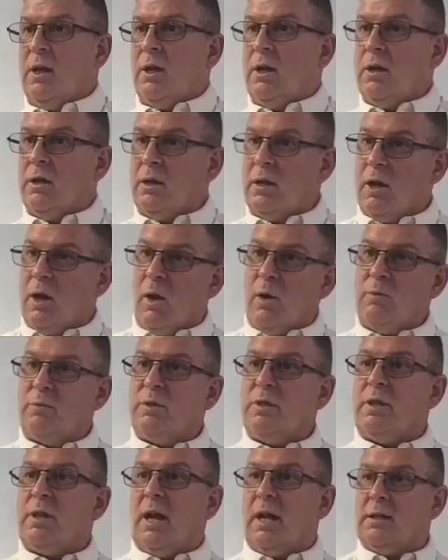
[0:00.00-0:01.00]
could come
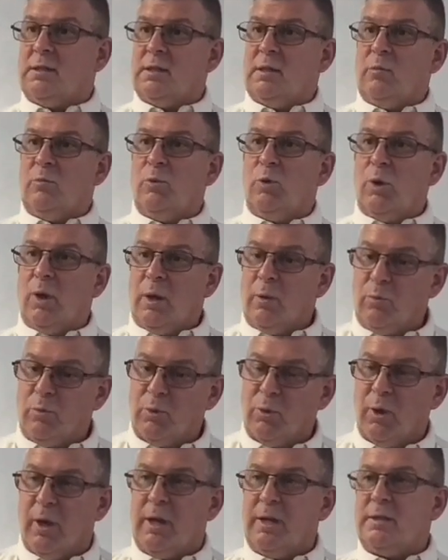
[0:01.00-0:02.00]
to that temple and
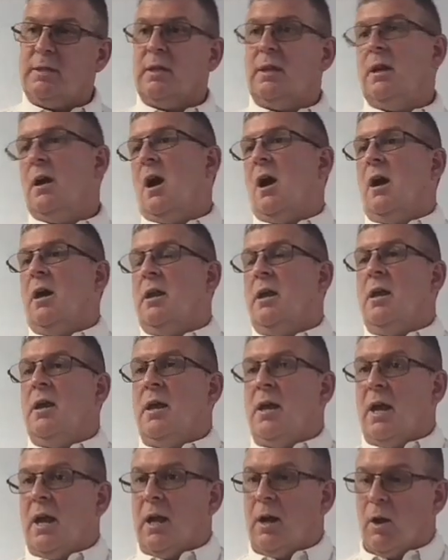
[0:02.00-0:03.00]
pray to God
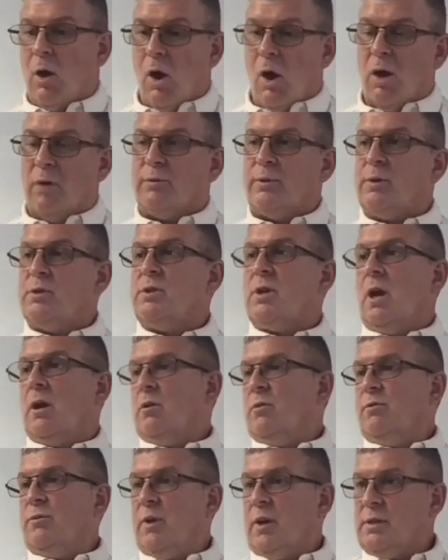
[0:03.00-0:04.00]
and offer
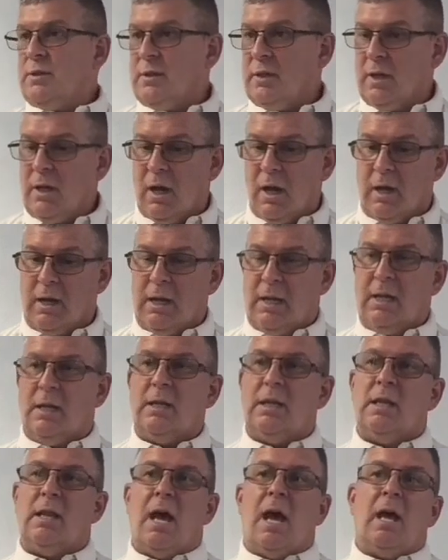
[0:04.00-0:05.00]
sacrifice to God
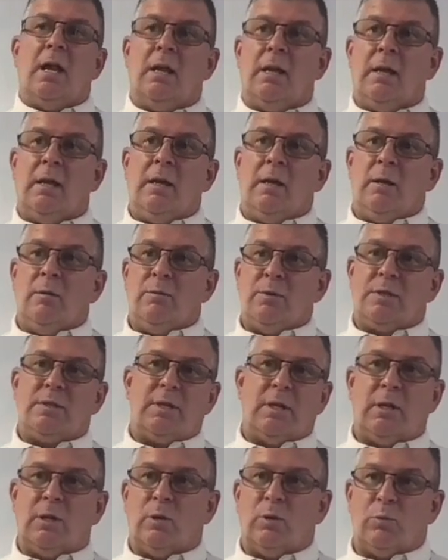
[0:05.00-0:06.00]
in that
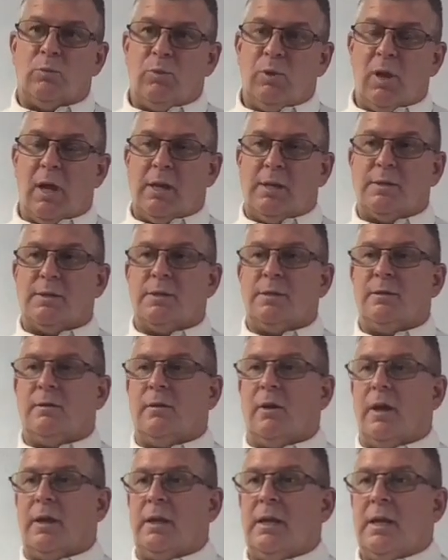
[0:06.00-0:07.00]
particular place,
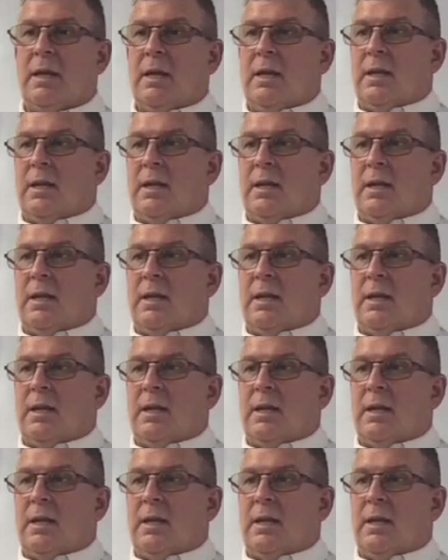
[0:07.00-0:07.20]
right?